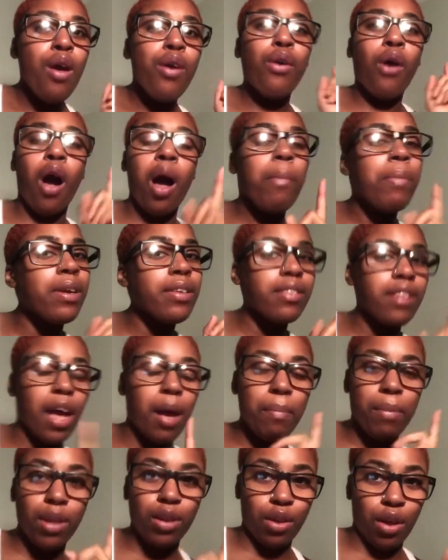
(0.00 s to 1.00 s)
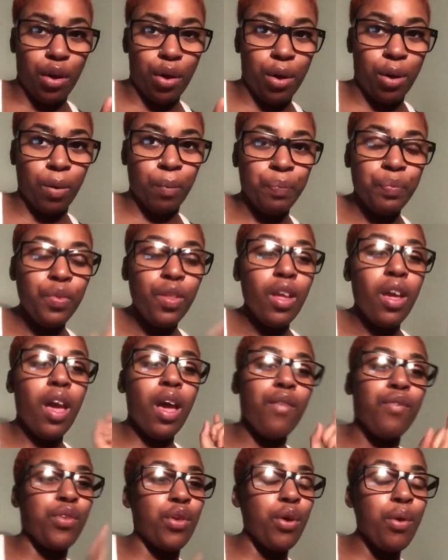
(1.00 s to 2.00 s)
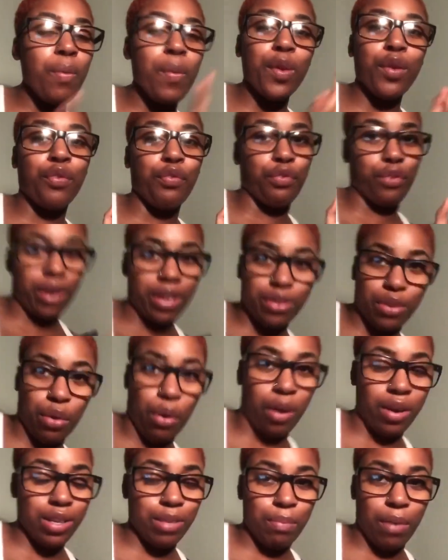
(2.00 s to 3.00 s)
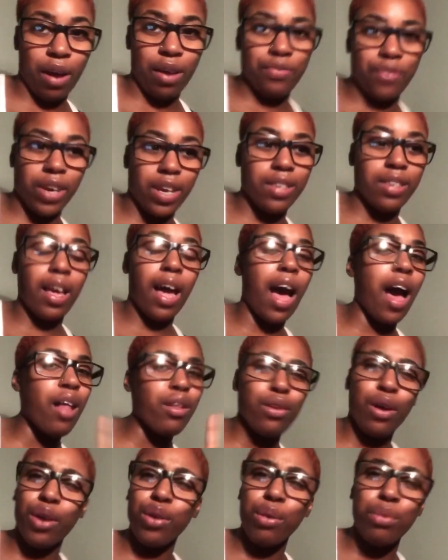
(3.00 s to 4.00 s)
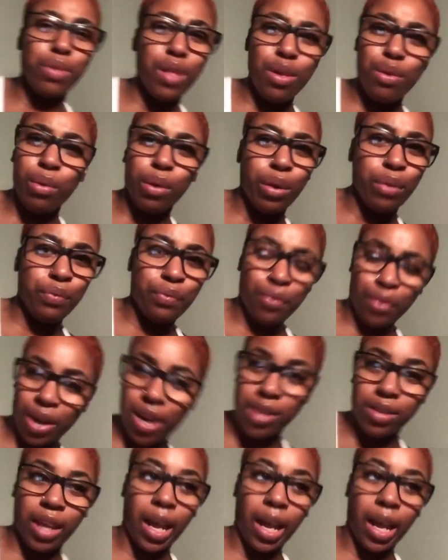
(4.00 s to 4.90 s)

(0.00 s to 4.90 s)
Comment down below if you was freezing on these motherfuckers, how long you think you can freeze?